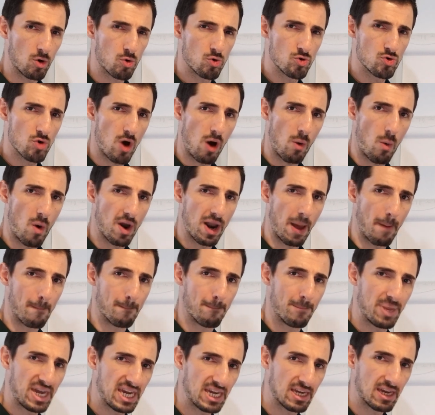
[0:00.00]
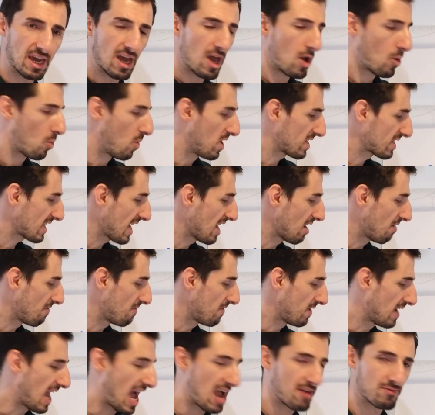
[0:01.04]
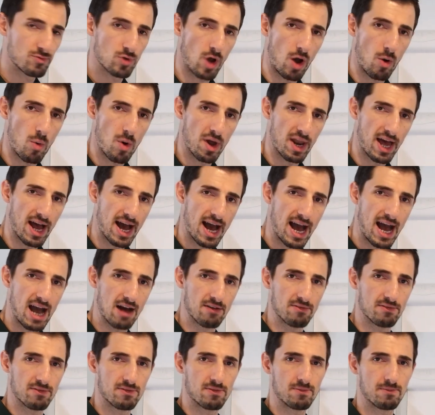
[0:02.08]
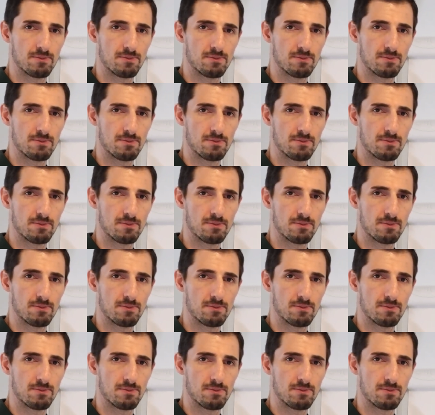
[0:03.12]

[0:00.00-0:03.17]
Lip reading: Who do I wanna be? What kind of life do I wanna have?